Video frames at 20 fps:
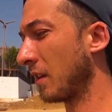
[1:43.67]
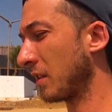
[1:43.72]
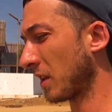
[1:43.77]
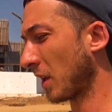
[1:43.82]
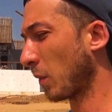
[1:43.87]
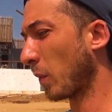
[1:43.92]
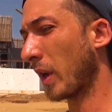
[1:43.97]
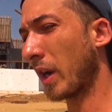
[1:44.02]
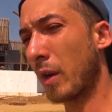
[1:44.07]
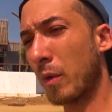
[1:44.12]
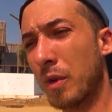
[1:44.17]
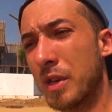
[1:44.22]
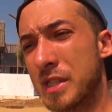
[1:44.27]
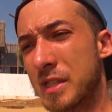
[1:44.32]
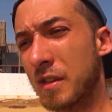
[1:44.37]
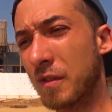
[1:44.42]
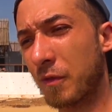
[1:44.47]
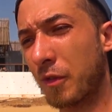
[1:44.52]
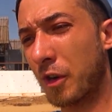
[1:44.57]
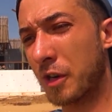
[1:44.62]
that when I was
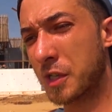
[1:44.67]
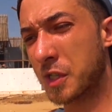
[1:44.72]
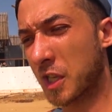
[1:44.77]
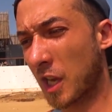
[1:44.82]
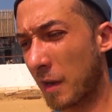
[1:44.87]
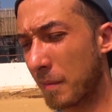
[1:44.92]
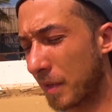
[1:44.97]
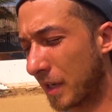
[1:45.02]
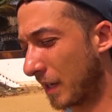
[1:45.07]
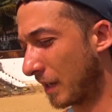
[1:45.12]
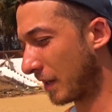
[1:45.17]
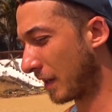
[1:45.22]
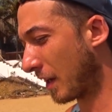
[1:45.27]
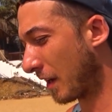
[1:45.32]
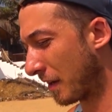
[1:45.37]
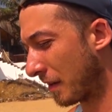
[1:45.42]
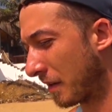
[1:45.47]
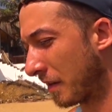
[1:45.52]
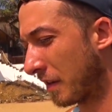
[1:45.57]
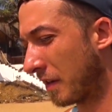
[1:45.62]
the first time in India